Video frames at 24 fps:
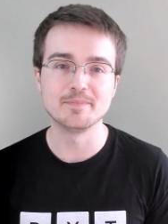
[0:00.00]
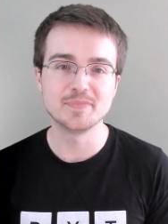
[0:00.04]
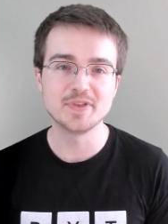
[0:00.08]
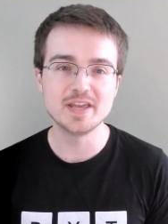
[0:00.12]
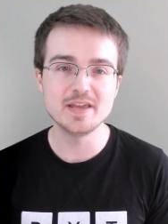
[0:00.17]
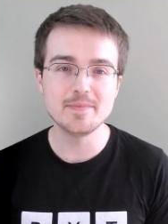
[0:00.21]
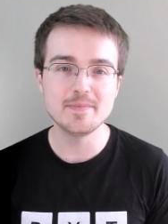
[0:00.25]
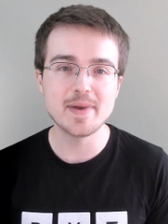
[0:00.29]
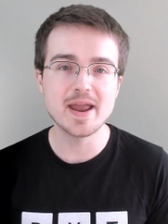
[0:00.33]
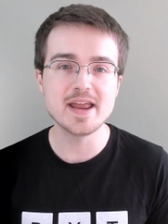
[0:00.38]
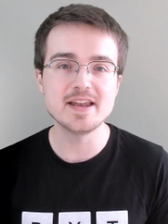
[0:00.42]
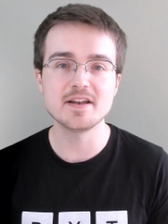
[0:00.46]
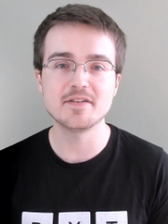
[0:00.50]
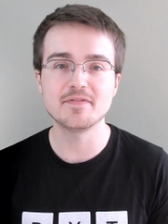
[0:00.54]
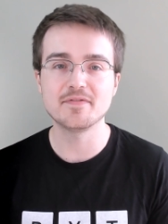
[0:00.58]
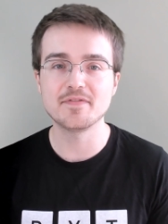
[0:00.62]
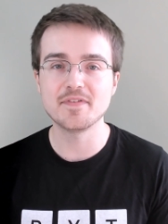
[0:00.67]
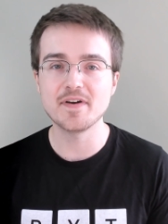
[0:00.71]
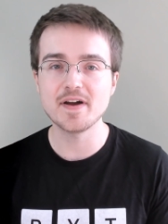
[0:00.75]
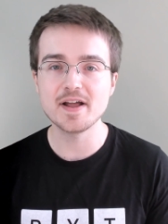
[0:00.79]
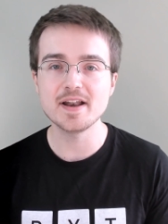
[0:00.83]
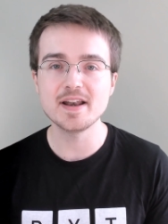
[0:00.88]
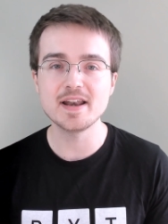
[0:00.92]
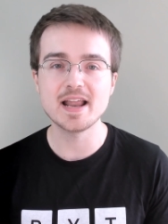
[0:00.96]
He made it
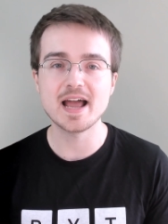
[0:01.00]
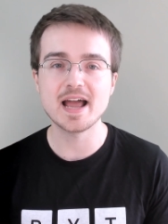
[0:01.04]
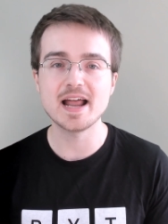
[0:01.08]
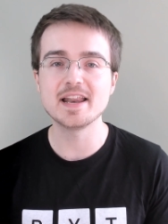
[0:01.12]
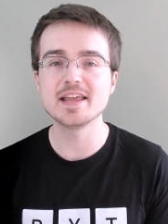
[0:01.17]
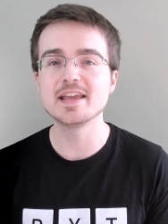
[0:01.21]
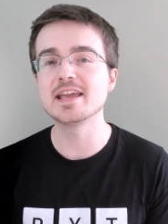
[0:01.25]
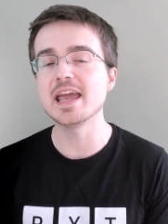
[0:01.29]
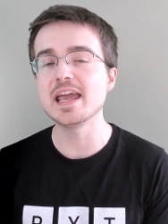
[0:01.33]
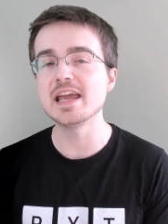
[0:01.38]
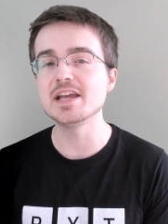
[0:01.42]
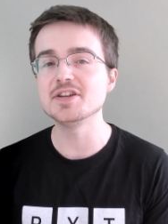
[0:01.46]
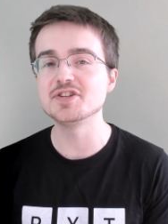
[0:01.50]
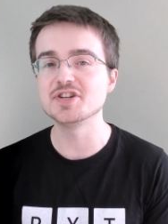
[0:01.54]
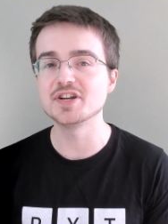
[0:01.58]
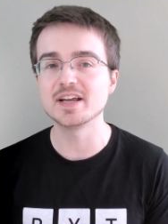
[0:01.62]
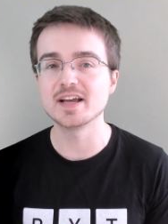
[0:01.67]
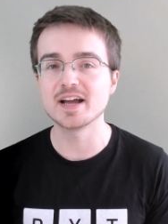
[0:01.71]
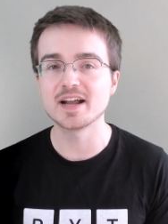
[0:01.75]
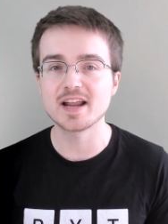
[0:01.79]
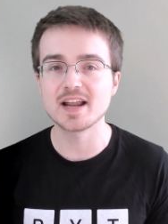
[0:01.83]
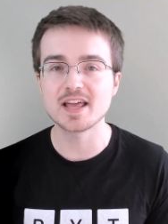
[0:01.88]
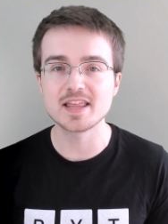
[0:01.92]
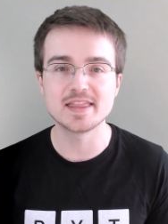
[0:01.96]
fun and
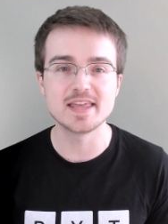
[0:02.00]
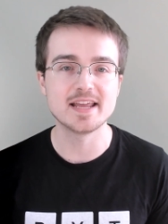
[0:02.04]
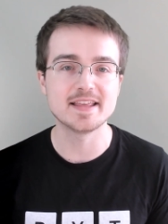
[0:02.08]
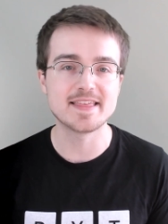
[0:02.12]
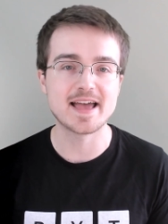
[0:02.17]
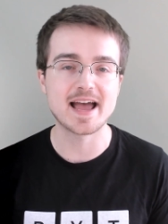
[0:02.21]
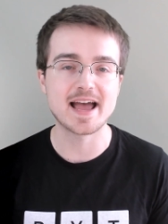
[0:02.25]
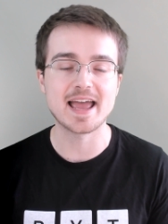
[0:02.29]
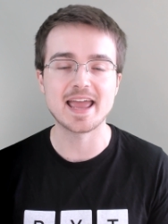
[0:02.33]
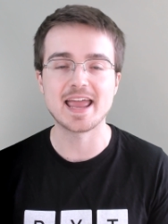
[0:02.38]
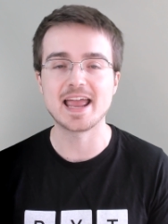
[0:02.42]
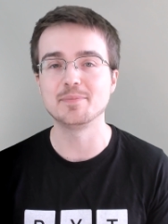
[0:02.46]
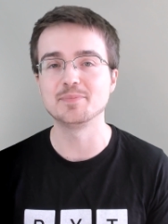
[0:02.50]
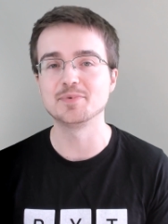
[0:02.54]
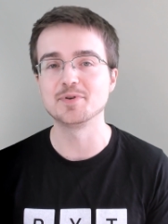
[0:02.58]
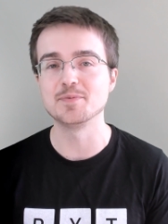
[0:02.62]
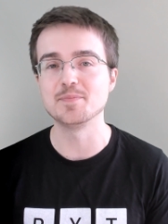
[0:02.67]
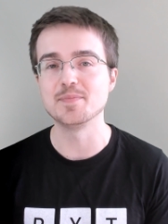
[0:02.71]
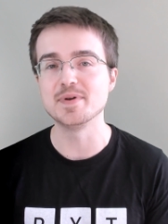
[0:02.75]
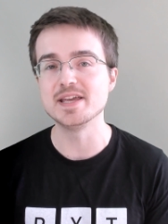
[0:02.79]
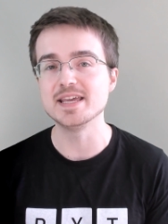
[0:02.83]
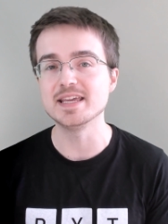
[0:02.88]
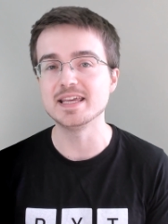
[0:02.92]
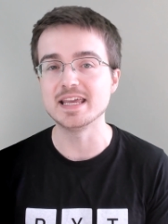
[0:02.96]
engaging, and I think that helped
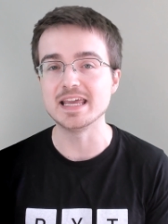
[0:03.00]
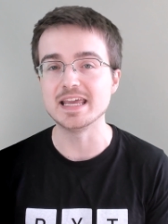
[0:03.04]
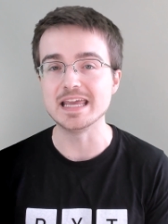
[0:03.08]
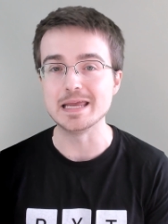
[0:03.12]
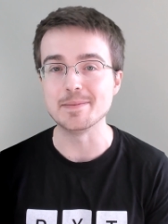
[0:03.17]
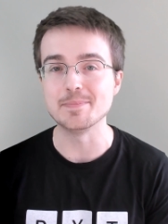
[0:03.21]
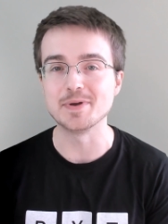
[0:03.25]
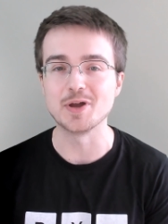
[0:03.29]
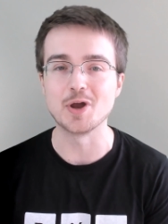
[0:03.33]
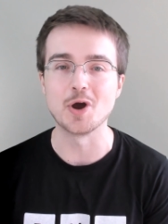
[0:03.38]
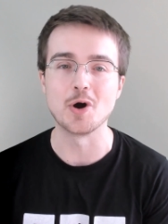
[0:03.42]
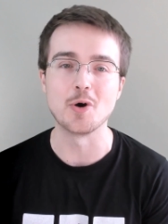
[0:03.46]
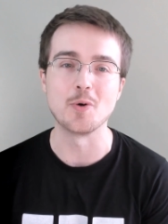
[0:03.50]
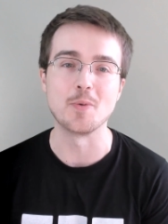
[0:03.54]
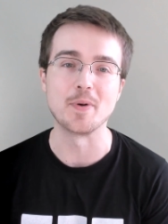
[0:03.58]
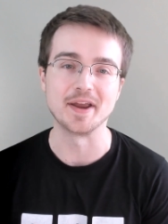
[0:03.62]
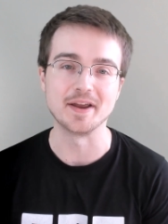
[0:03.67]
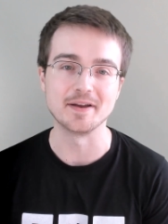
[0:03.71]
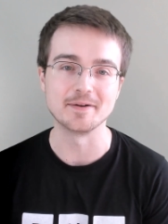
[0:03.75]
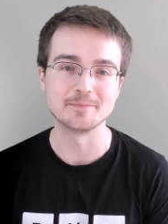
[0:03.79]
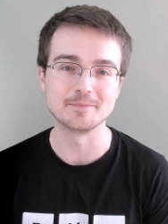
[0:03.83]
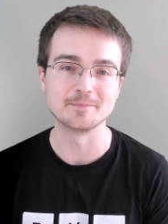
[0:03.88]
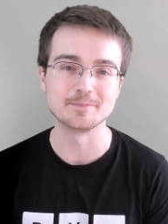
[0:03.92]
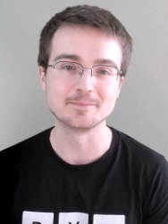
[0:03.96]
me keep
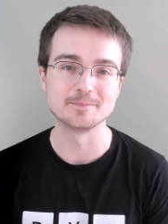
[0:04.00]
going.